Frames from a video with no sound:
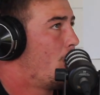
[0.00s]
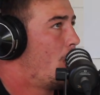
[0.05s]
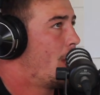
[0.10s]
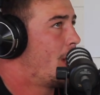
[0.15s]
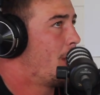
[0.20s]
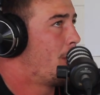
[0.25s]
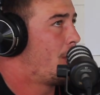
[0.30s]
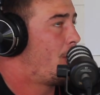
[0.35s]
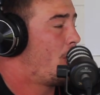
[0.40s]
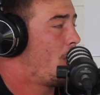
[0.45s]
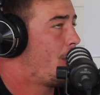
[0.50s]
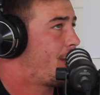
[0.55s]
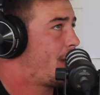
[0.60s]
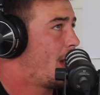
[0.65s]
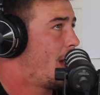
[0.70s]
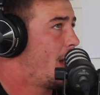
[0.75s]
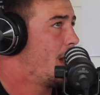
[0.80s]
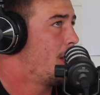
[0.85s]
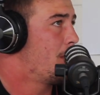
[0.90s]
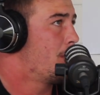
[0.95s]
did my first
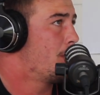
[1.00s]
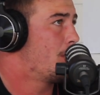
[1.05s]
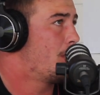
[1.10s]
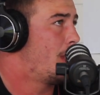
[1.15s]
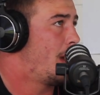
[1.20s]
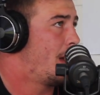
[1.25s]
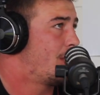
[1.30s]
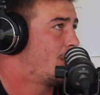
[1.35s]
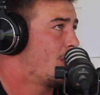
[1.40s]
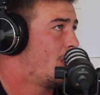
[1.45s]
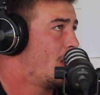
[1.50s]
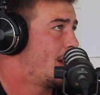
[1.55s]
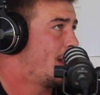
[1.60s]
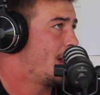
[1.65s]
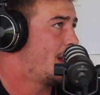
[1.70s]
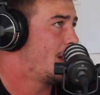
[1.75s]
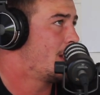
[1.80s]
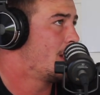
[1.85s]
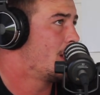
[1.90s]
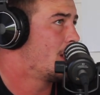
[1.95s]
game at tight
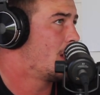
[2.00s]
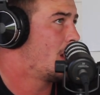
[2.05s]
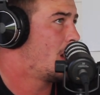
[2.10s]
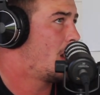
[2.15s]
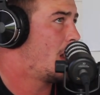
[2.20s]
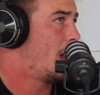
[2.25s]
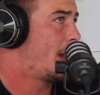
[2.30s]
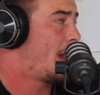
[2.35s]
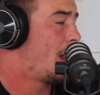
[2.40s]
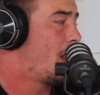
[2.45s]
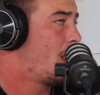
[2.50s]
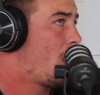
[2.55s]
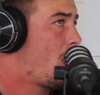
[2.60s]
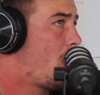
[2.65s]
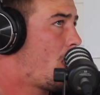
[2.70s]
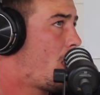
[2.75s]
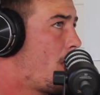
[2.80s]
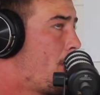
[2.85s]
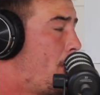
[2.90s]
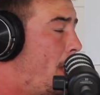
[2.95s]
head
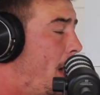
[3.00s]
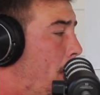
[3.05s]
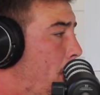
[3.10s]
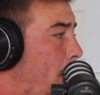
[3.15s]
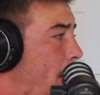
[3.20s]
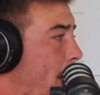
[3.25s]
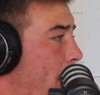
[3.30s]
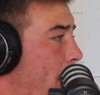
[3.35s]
against Bay of Plenty.